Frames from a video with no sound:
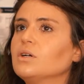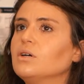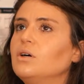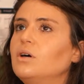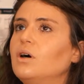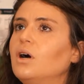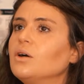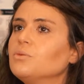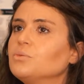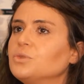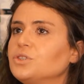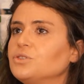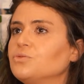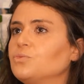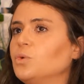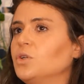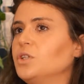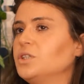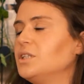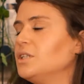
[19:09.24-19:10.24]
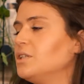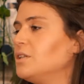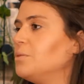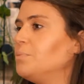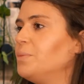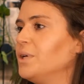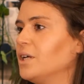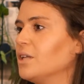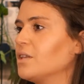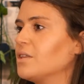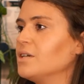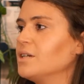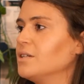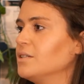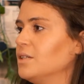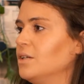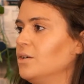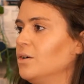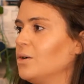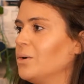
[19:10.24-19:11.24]
I would have wanted the bigger things
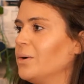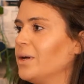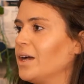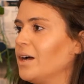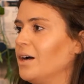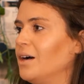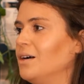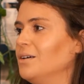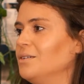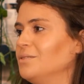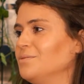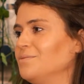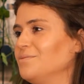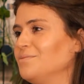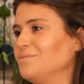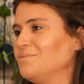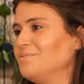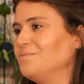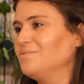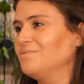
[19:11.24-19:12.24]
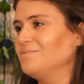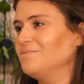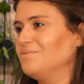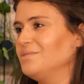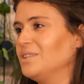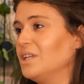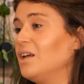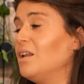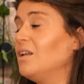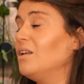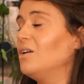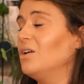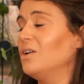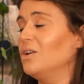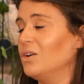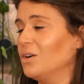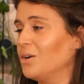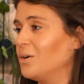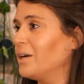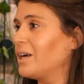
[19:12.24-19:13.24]
a lot quicker. A
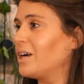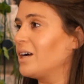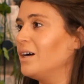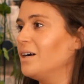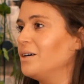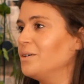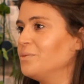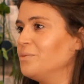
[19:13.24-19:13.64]
lot quicker.